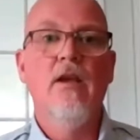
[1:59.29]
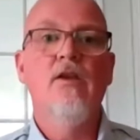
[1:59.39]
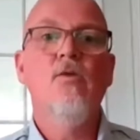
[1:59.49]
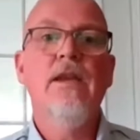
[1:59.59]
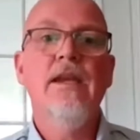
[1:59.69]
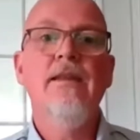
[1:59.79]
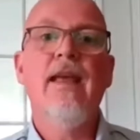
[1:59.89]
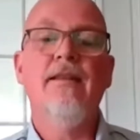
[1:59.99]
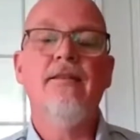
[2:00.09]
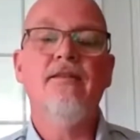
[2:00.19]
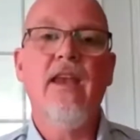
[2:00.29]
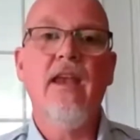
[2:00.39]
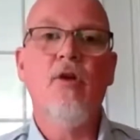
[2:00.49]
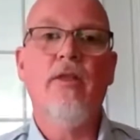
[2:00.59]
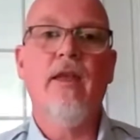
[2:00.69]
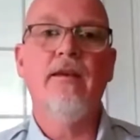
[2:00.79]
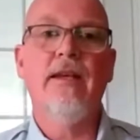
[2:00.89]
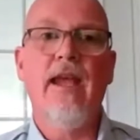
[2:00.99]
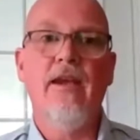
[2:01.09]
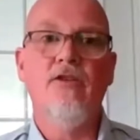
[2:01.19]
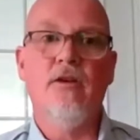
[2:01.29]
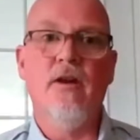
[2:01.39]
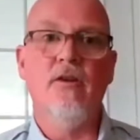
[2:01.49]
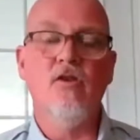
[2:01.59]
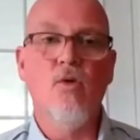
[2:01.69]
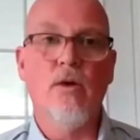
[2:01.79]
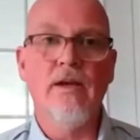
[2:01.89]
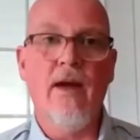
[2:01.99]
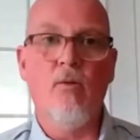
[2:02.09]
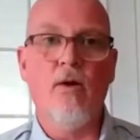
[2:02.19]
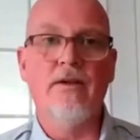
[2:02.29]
You need that same authentication on your network